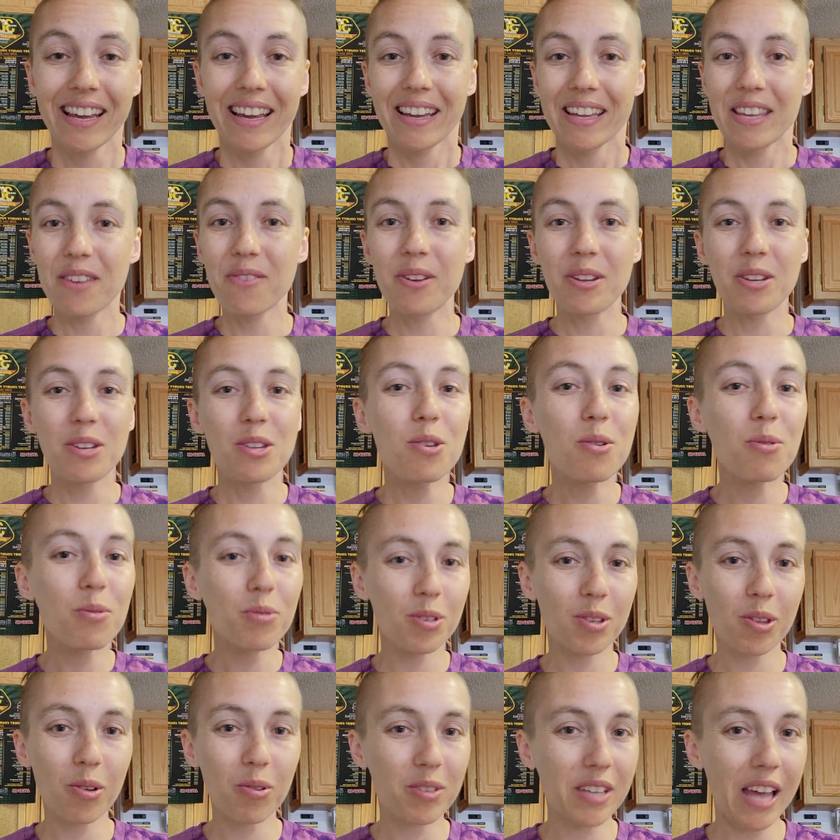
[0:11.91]
You can use
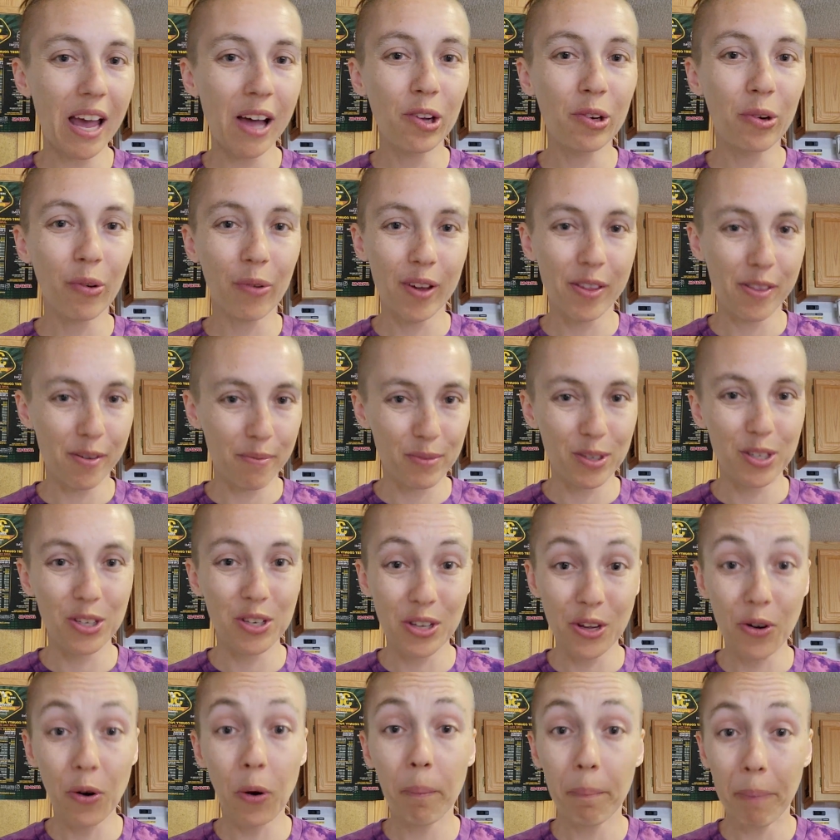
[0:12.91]
those algorithms to
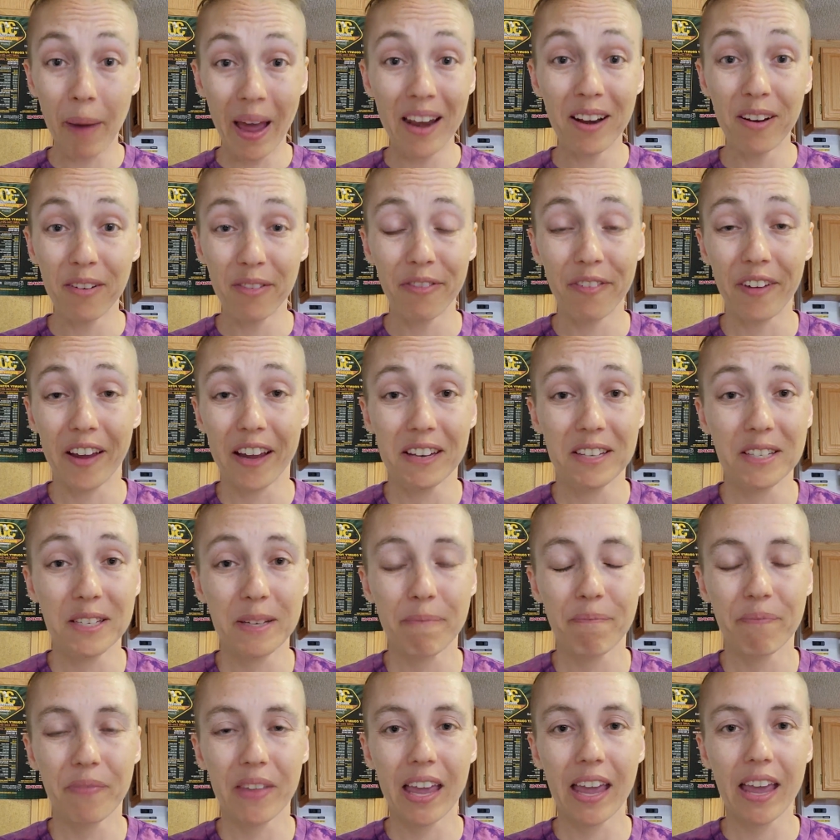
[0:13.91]
your benefit.
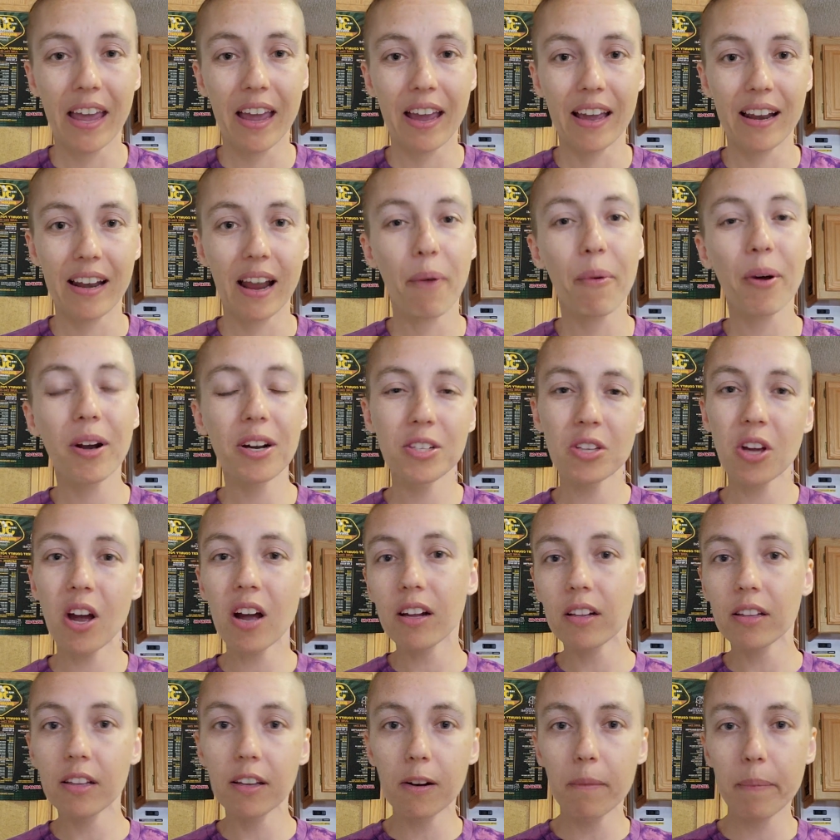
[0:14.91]
And I want to talk
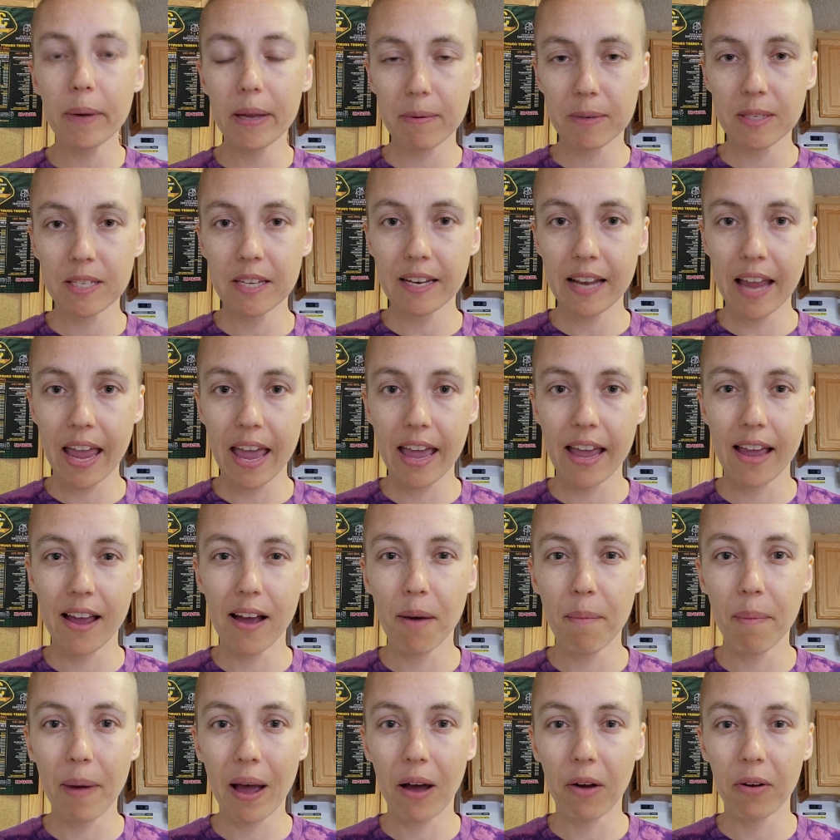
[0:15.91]
a little bit today
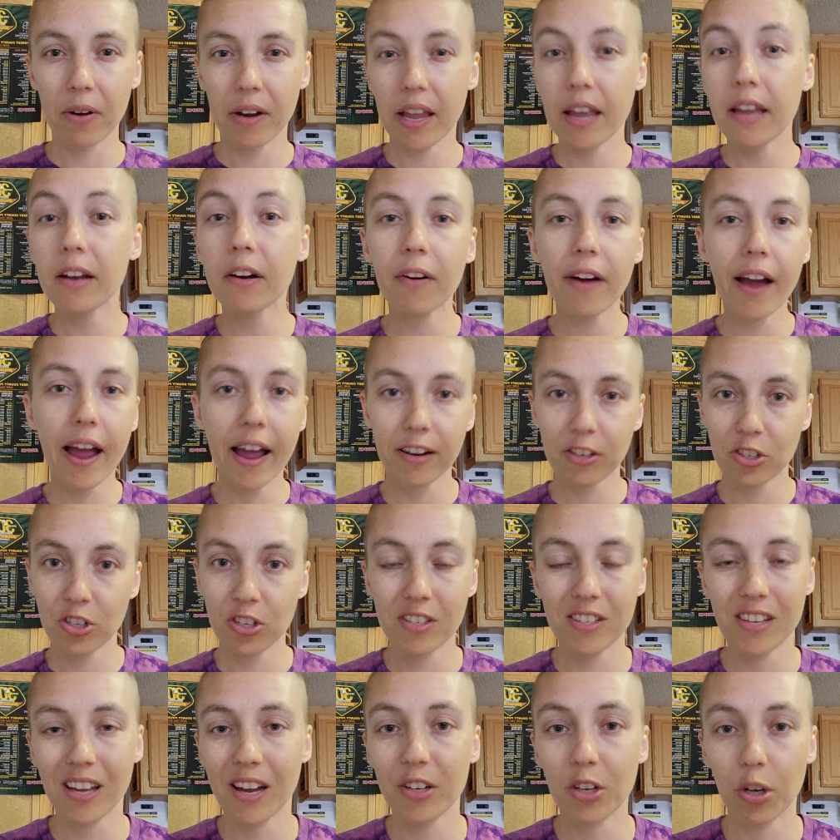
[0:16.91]
about
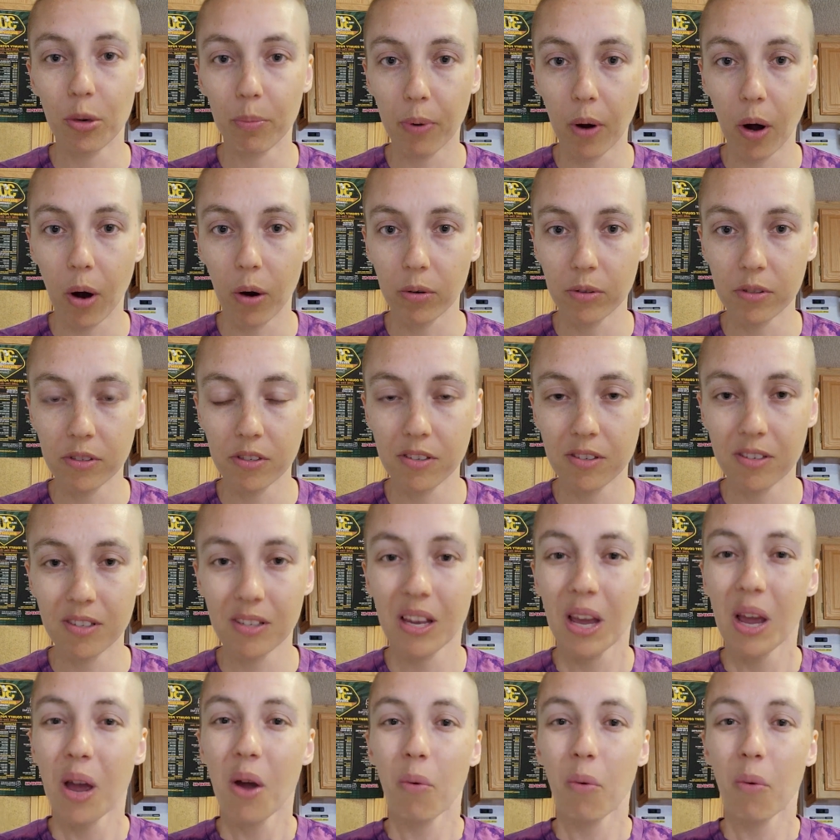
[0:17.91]
interactions on your posts.